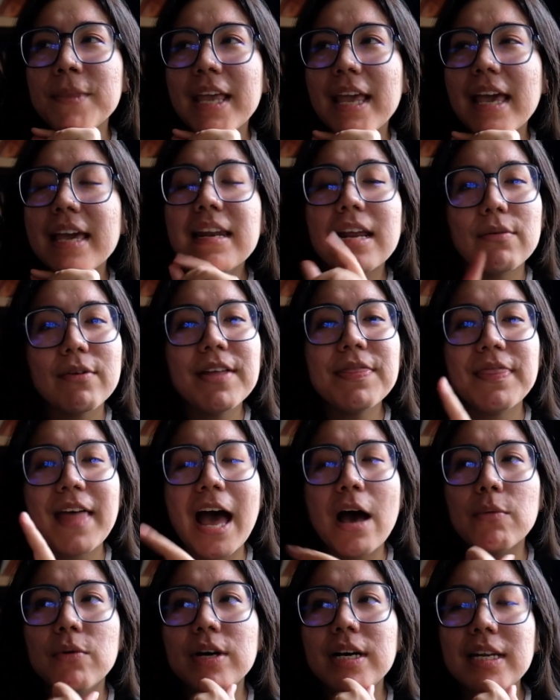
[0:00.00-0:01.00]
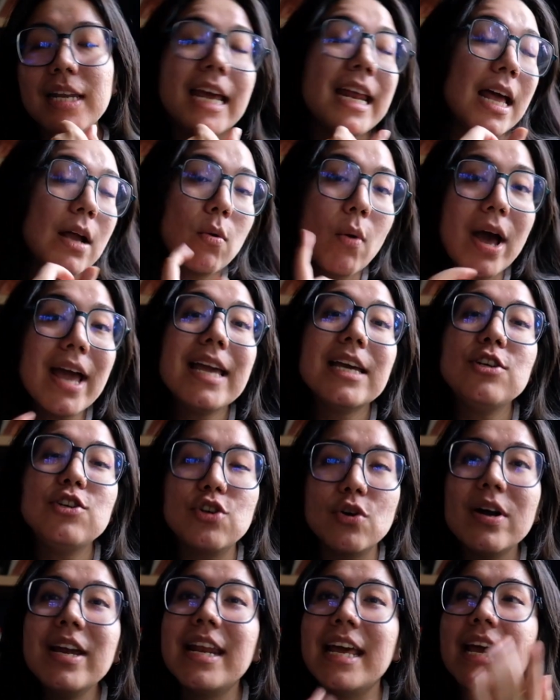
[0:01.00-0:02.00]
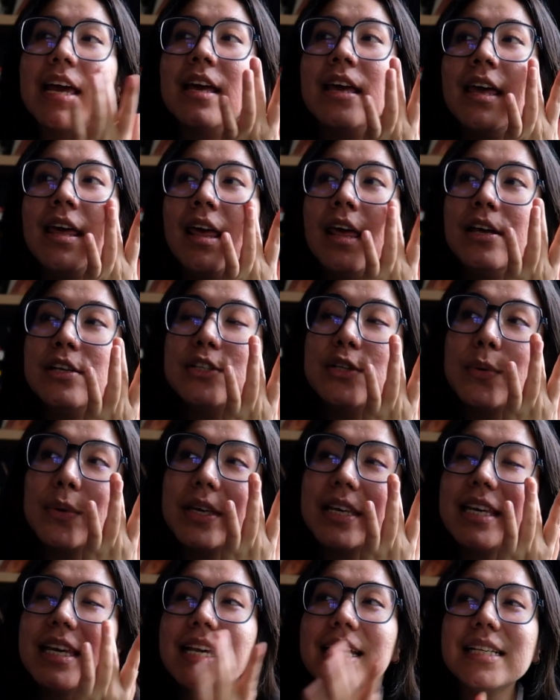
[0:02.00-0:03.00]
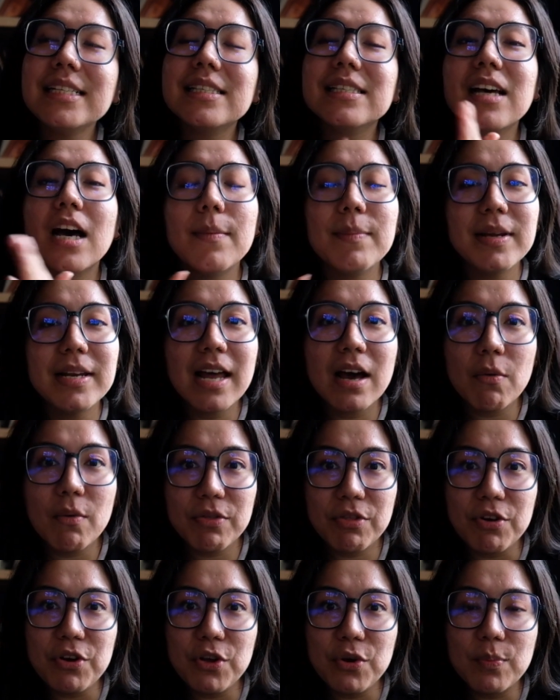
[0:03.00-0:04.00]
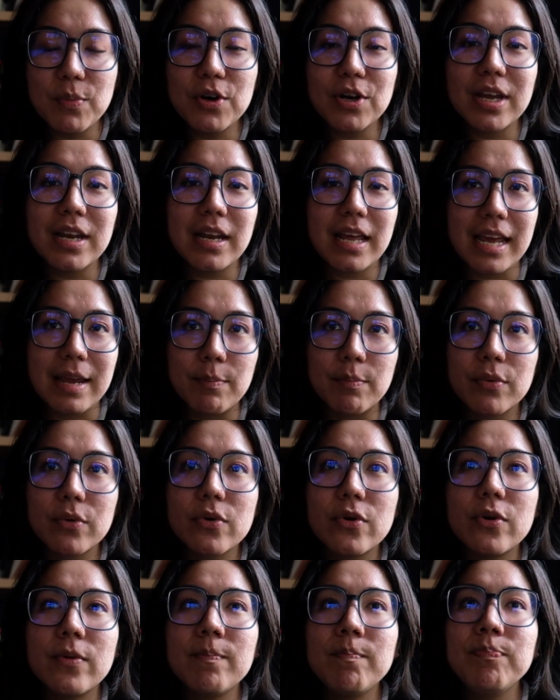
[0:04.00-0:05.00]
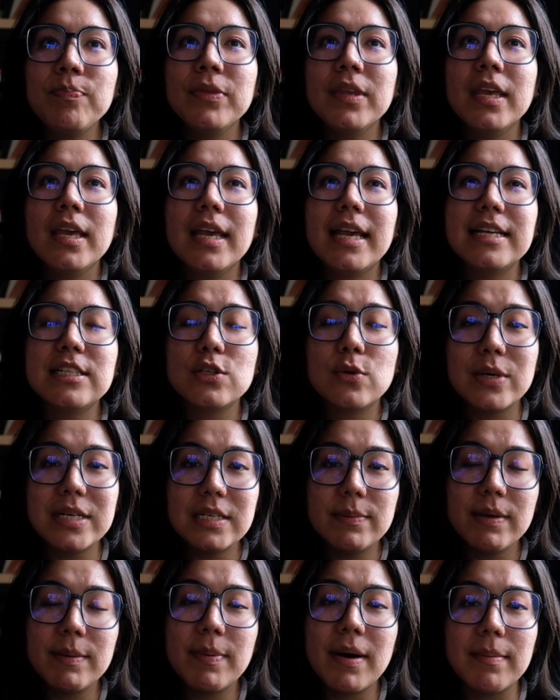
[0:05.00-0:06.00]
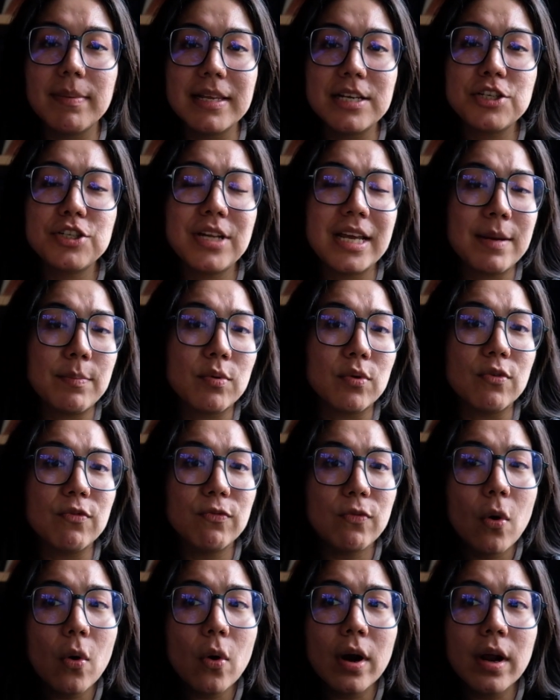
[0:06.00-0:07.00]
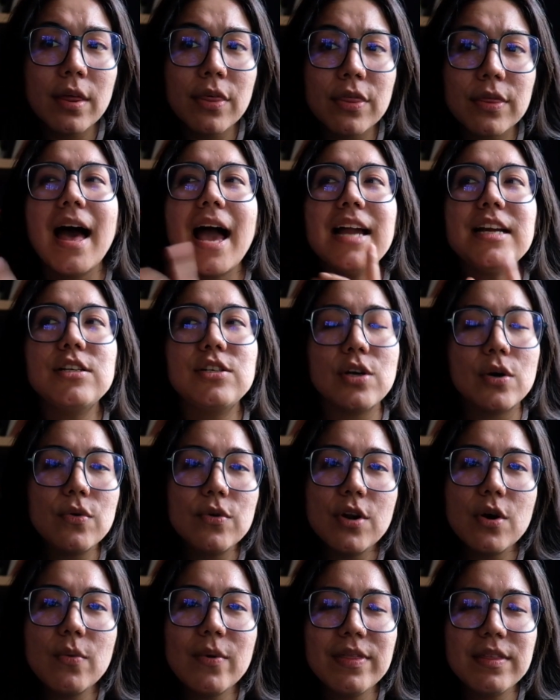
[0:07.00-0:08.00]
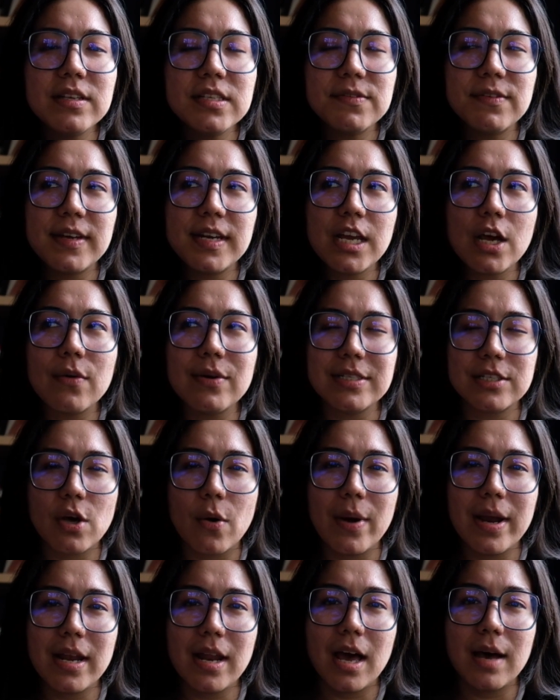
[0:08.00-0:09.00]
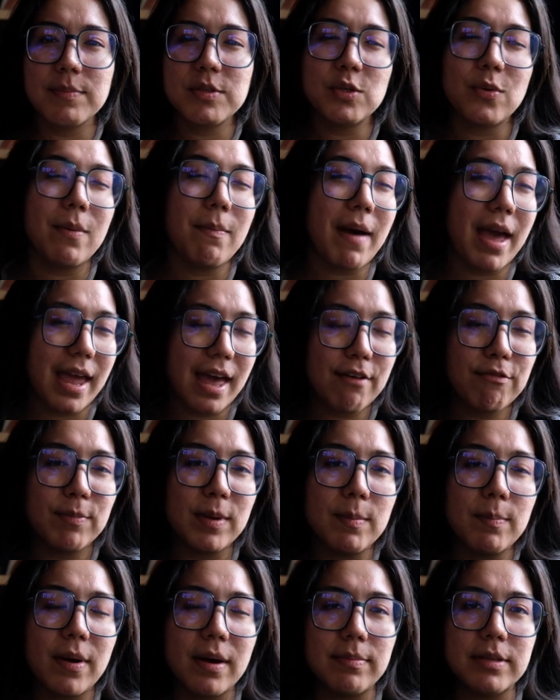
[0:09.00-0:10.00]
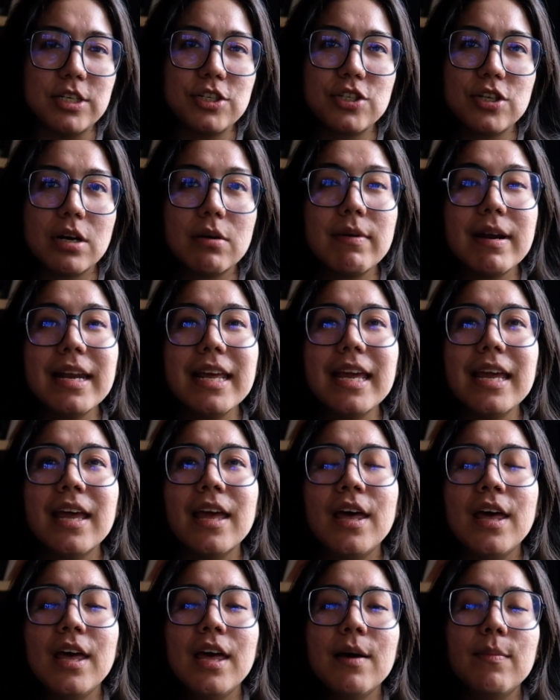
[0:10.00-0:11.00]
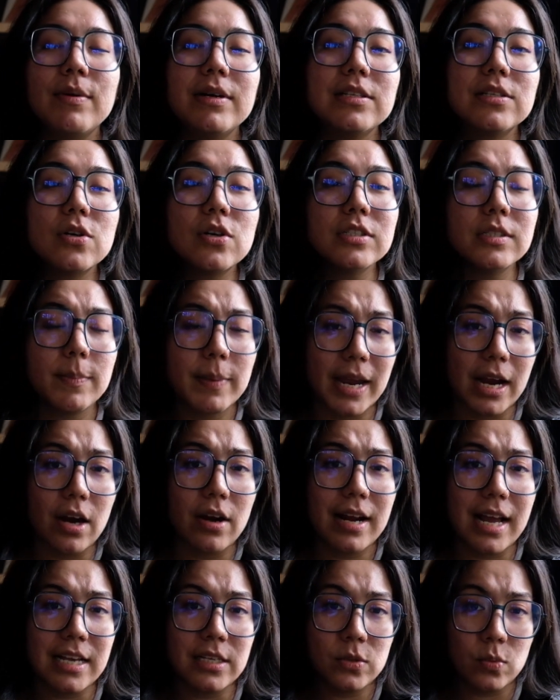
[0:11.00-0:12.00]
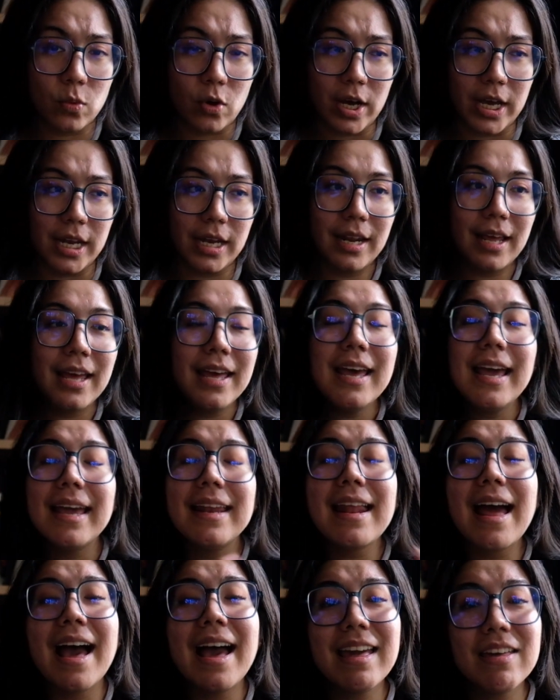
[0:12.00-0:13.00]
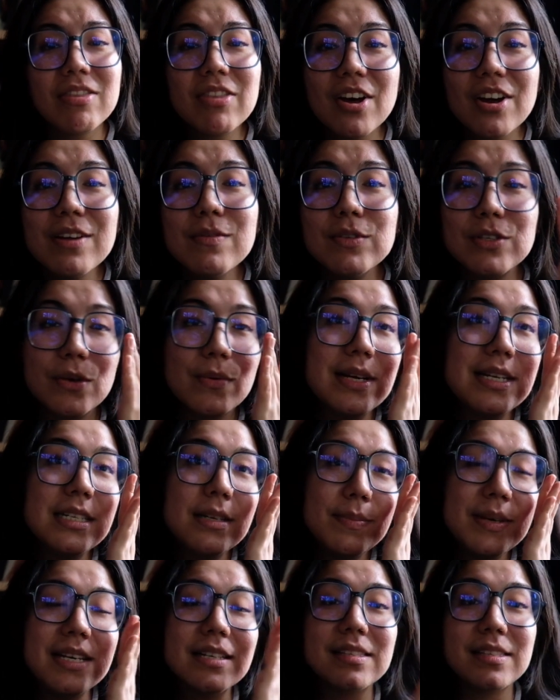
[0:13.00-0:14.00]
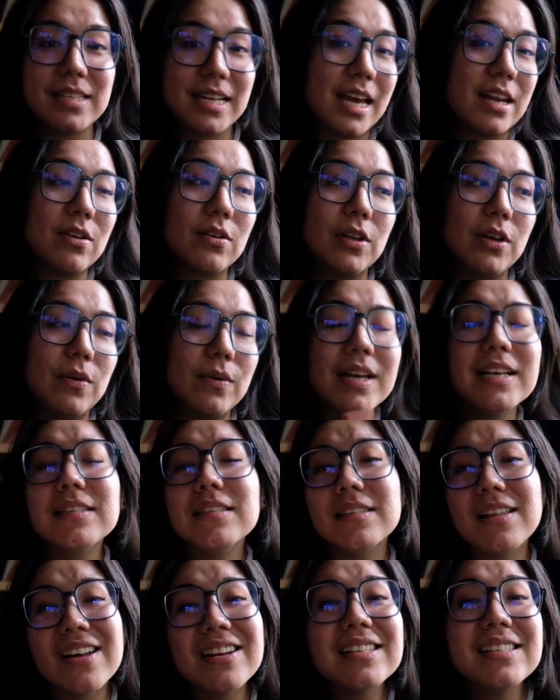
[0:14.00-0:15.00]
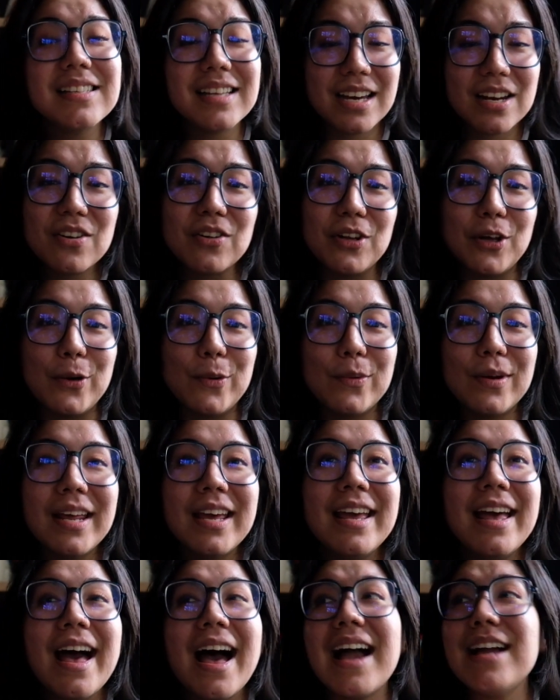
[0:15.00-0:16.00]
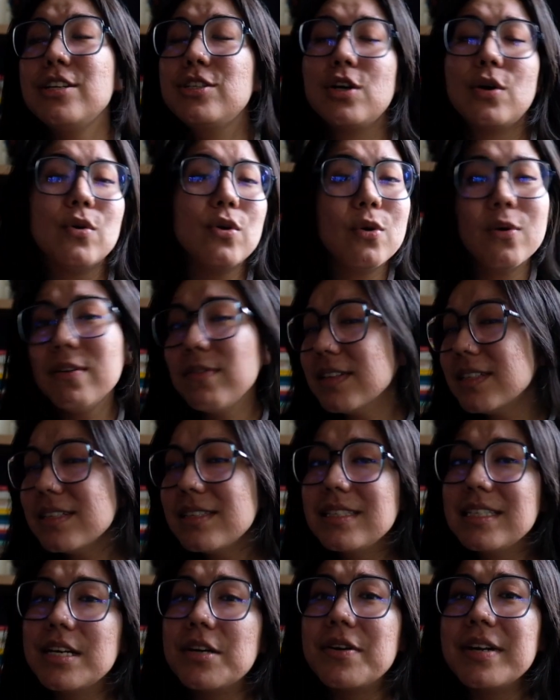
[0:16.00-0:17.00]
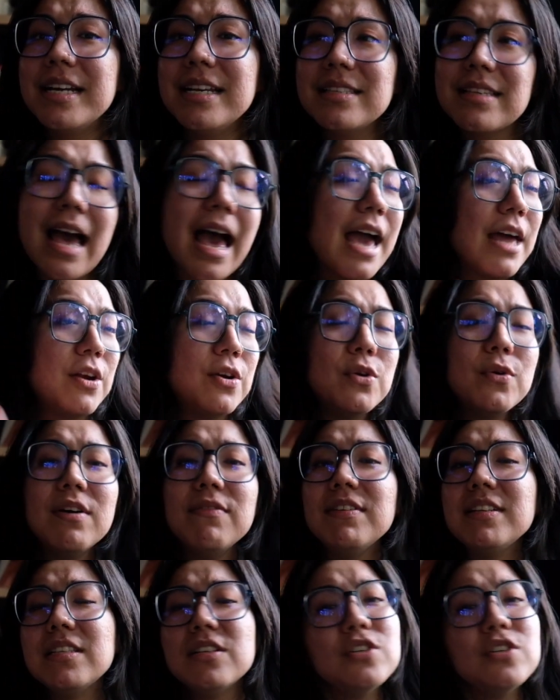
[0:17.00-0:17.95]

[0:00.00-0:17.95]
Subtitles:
and I read that one and I quite enjoyed it. So he's coming out with a new book in April. It's going to be published April 4th. I don't know when this video is going up, so it might have been published already, but it's called Paradise 1. And I thought it was going to be a standalone. It's not a standalone. I don't know if it's a series. I don't know if it's a